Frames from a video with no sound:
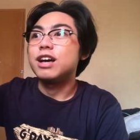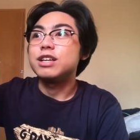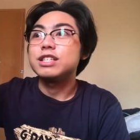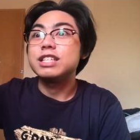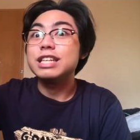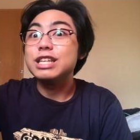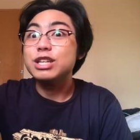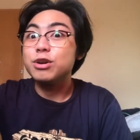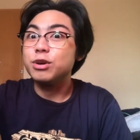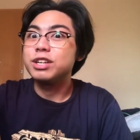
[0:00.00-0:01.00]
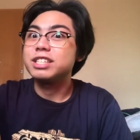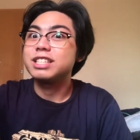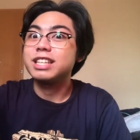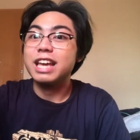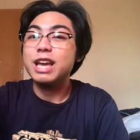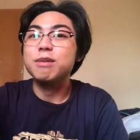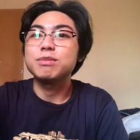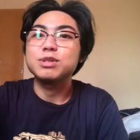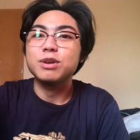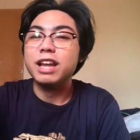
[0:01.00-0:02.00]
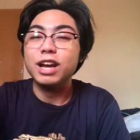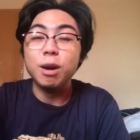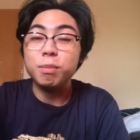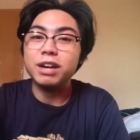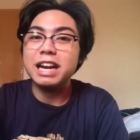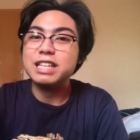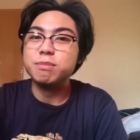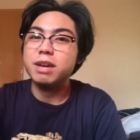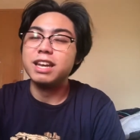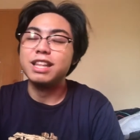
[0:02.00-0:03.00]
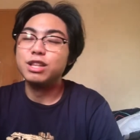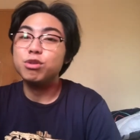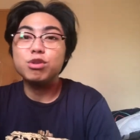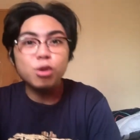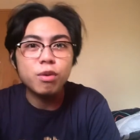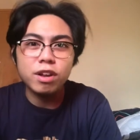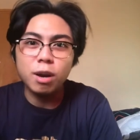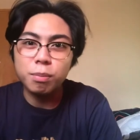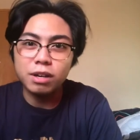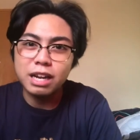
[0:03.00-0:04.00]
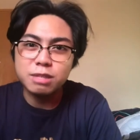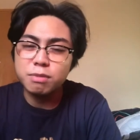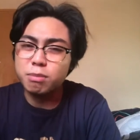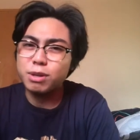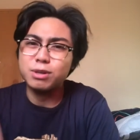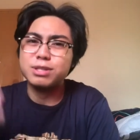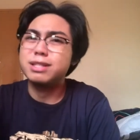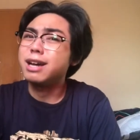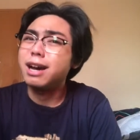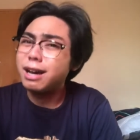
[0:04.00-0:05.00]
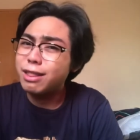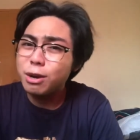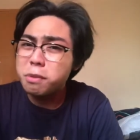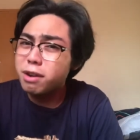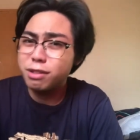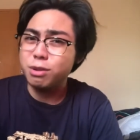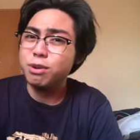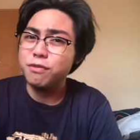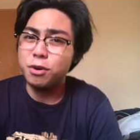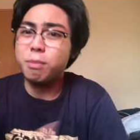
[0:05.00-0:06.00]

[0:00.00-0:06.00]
seniors came. So like upperclassmen. And you know they're upperclassmen because duh, they're wearing the uniform.